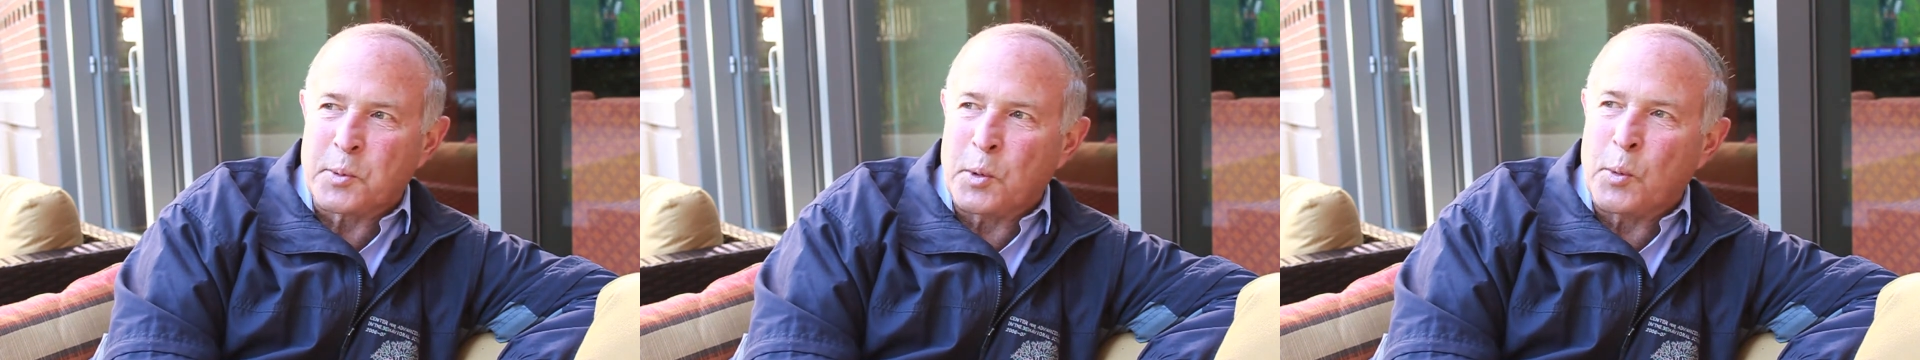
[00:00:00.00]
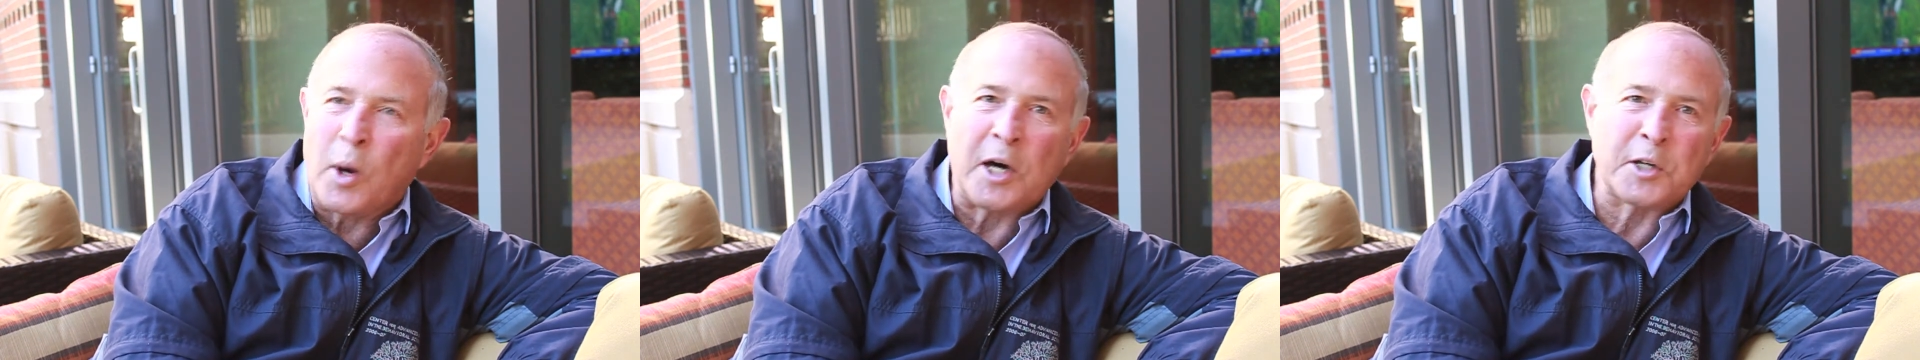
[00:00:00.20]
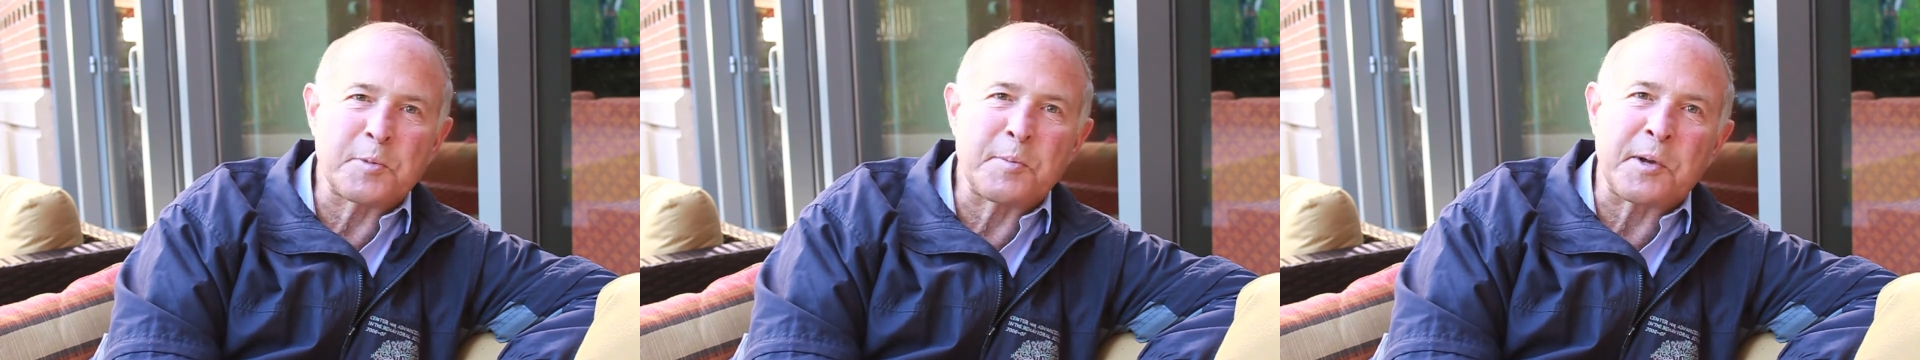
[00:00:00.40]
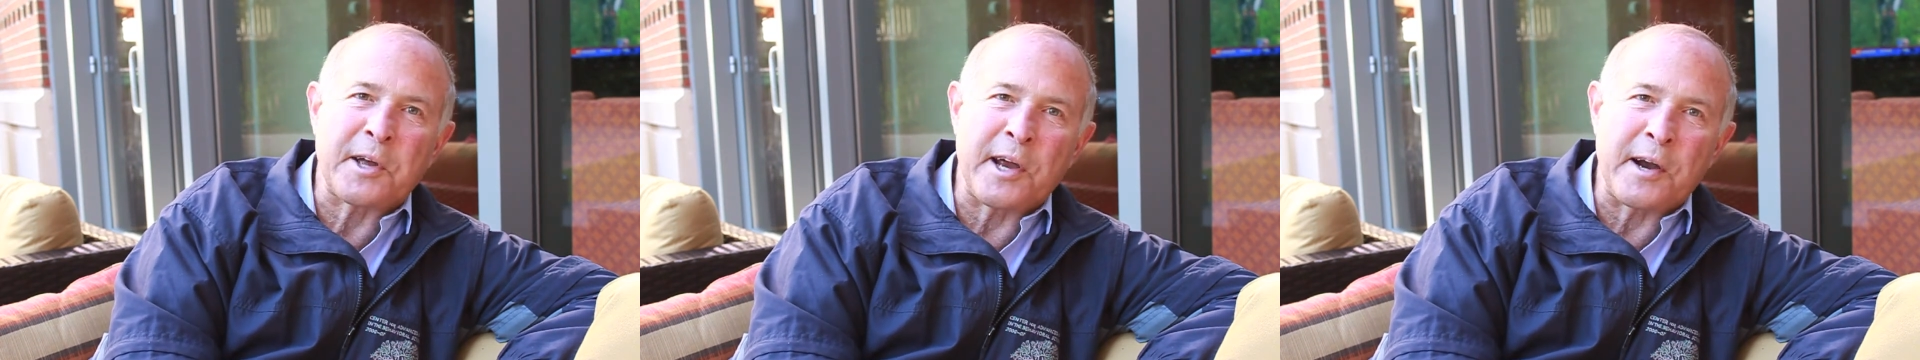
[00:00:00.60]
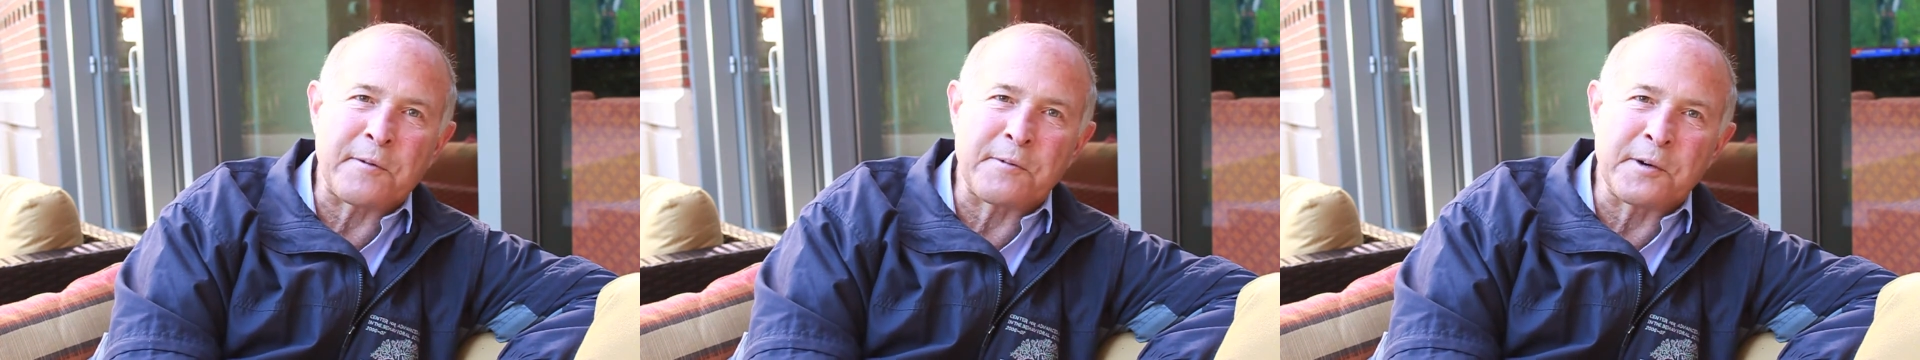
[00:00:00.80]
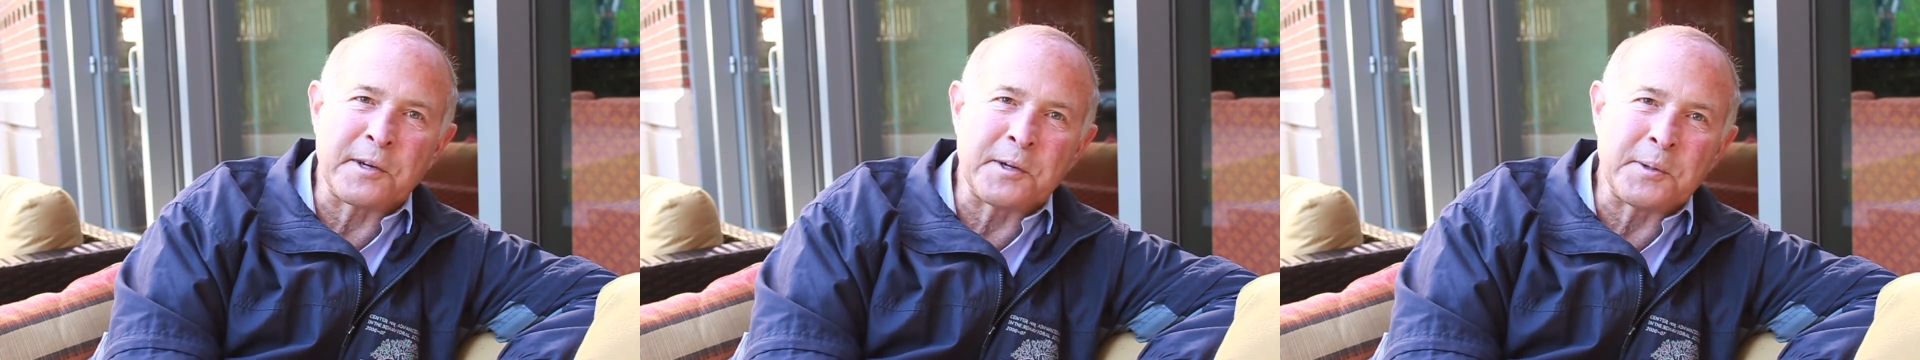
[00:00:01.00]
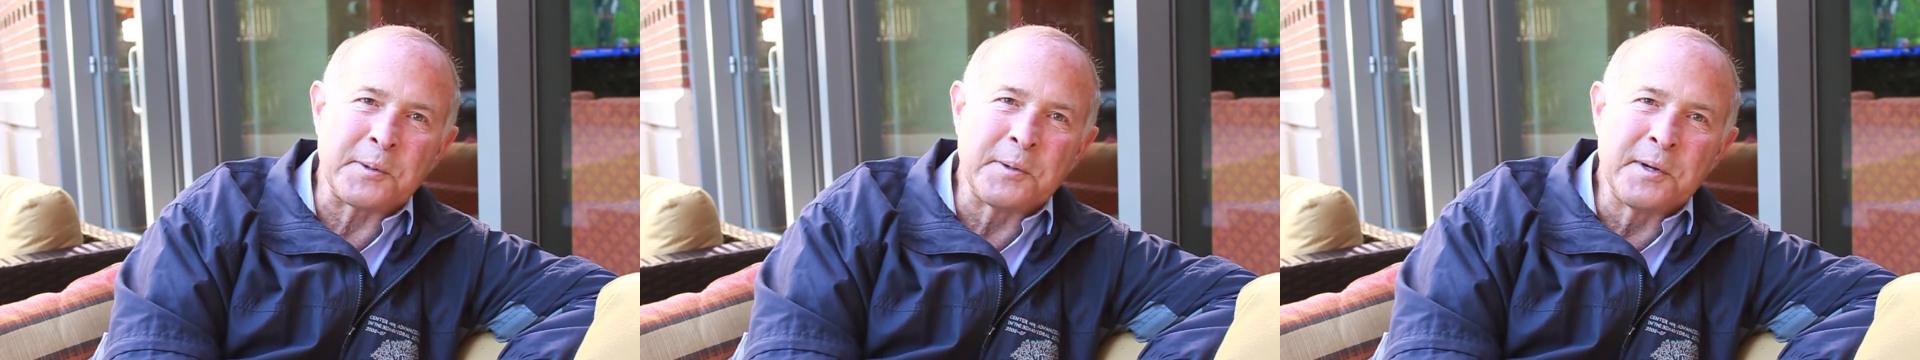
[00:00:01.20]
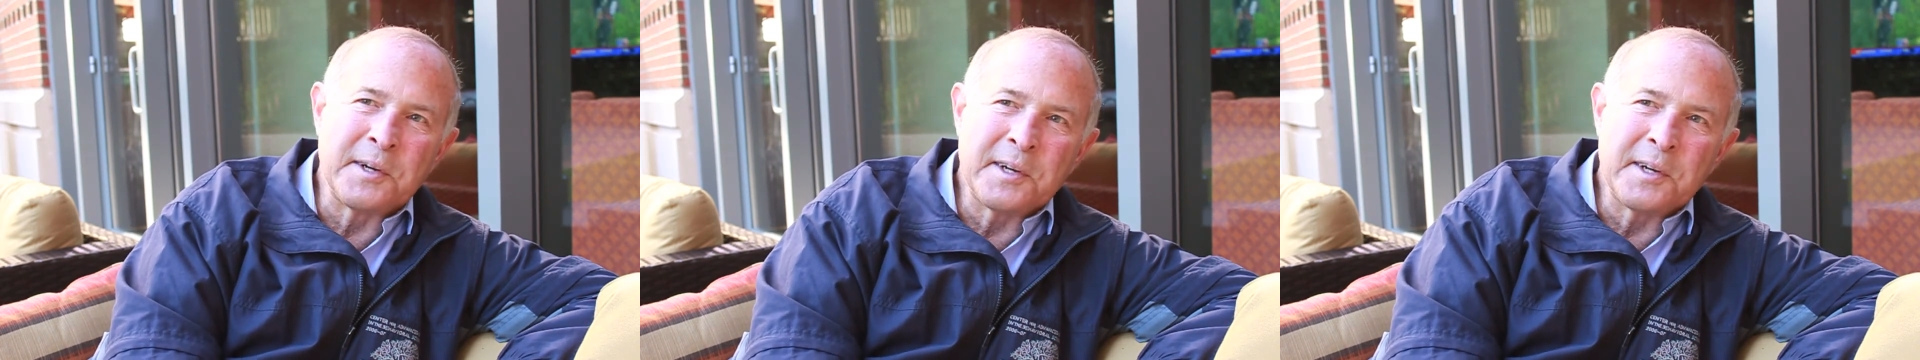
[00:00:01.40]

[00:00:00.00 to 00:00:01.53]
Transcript: were Wallace McCaffrey, who